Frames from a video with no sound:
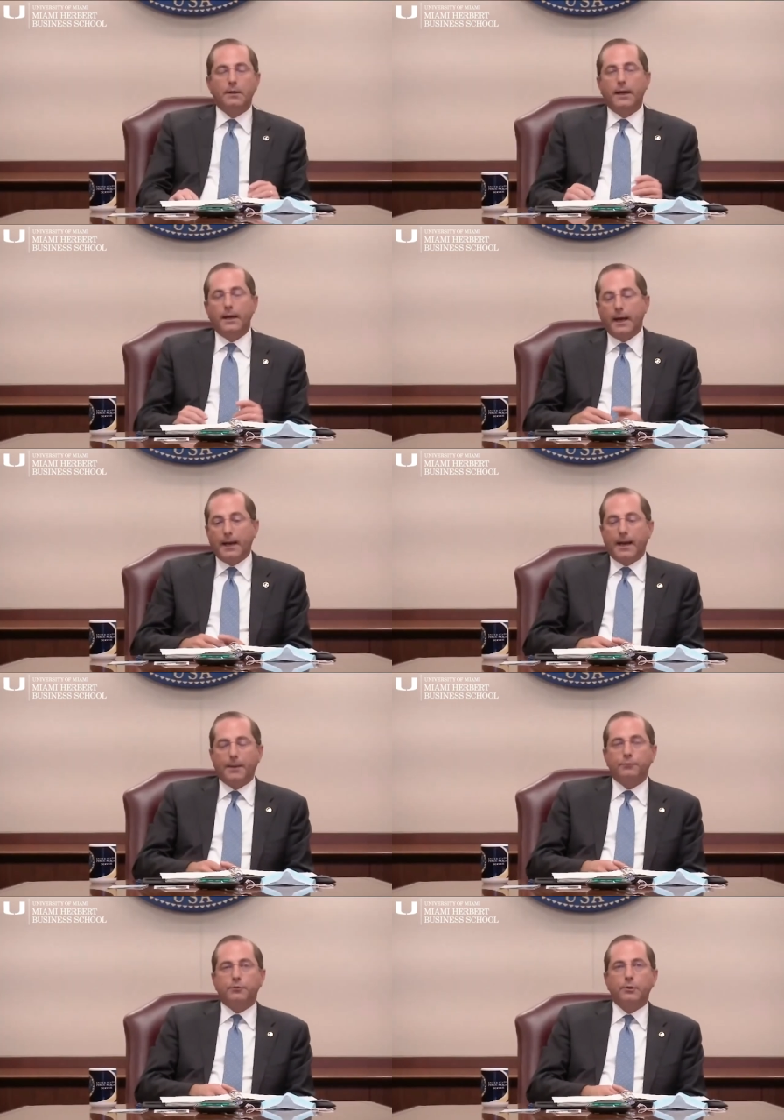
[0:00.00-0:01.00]
Yeah,
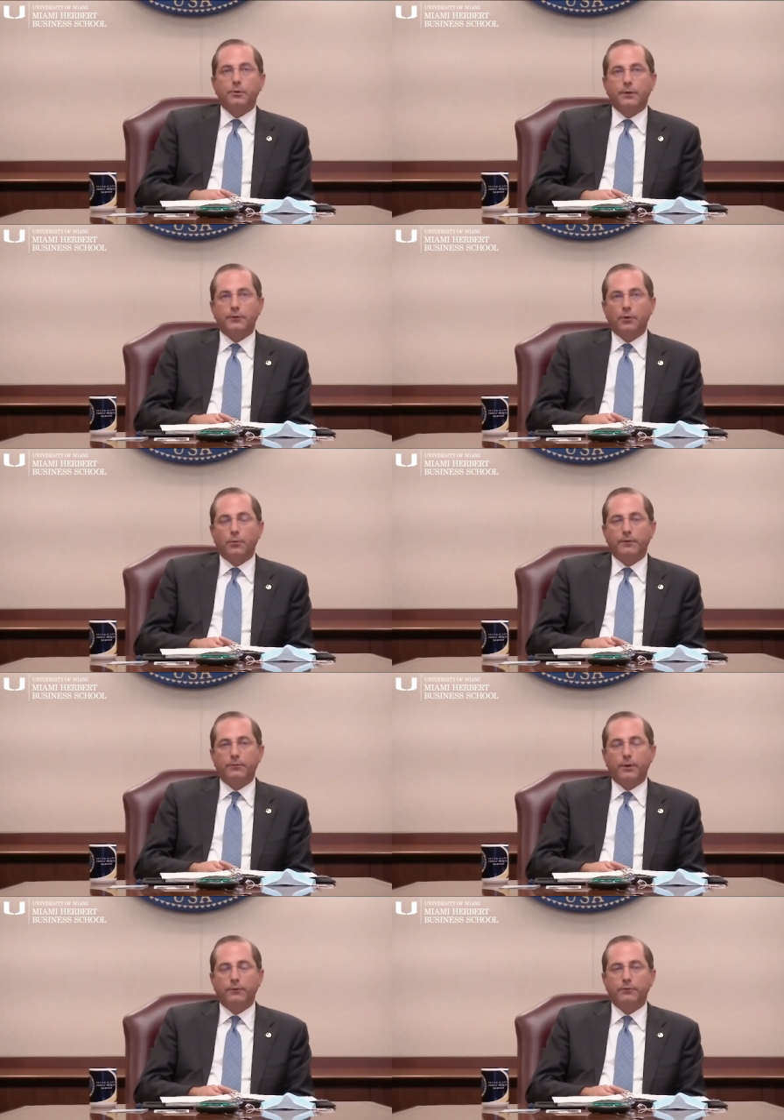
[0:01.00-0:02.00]
absolutely. So
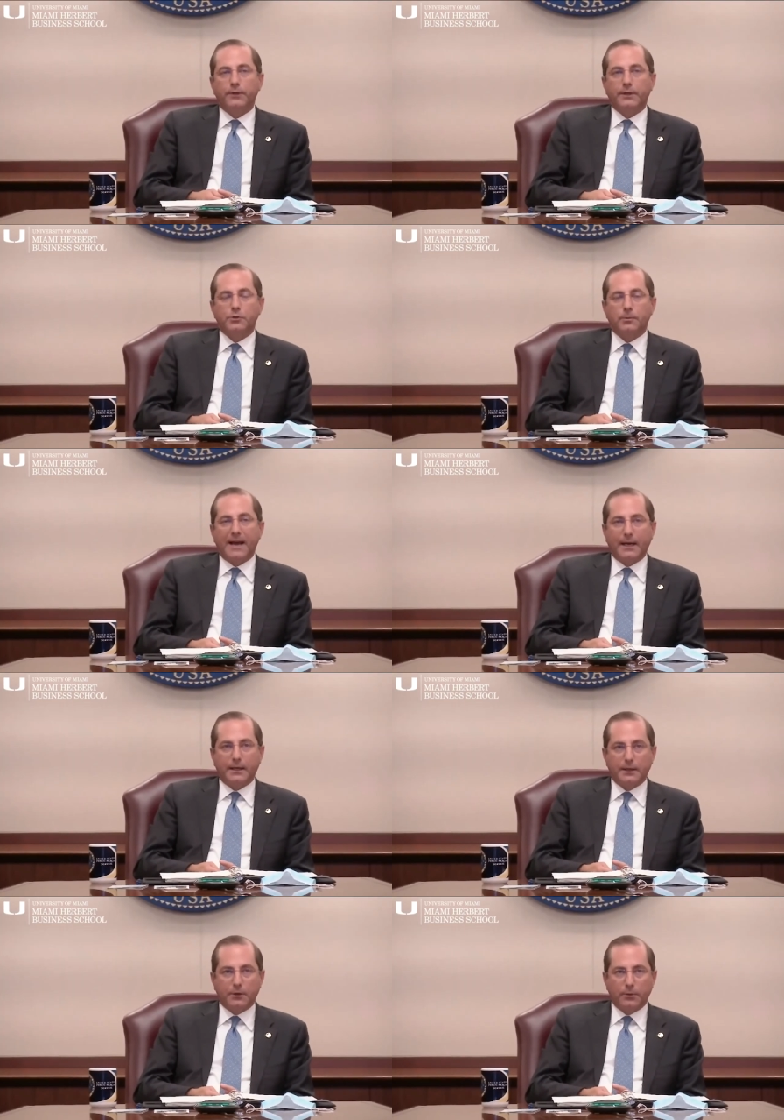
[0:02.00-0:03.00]
we've seen a
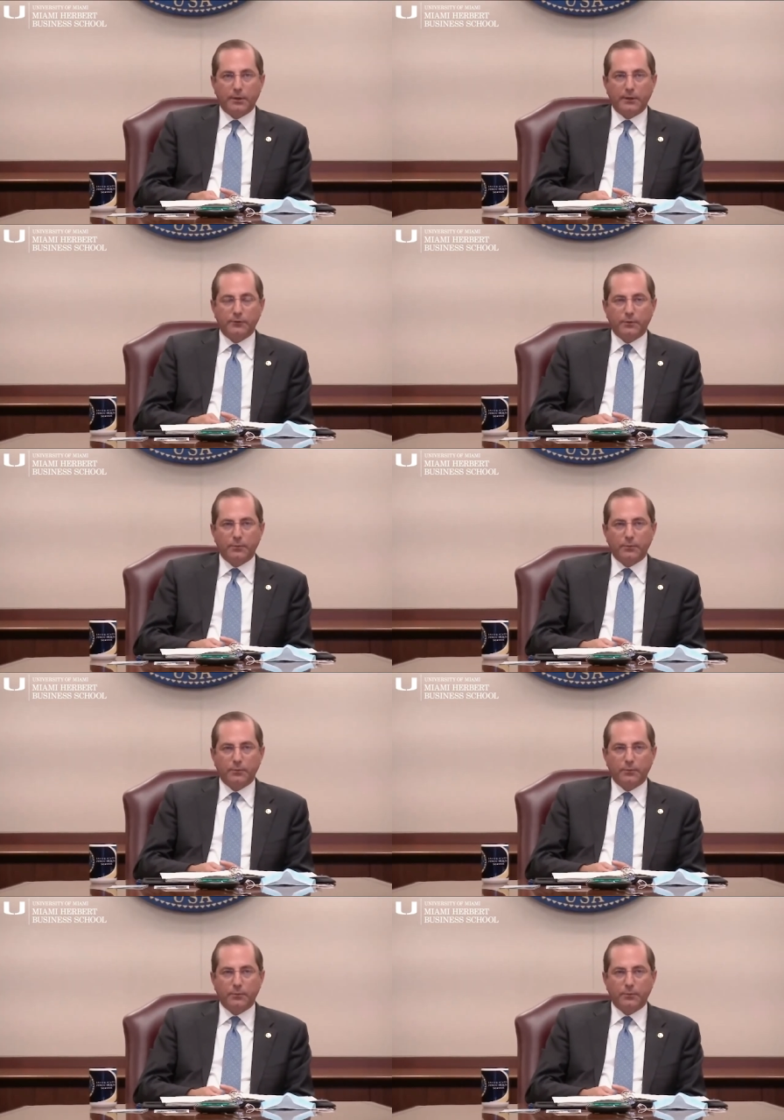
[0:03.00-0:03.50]
dramatic increase,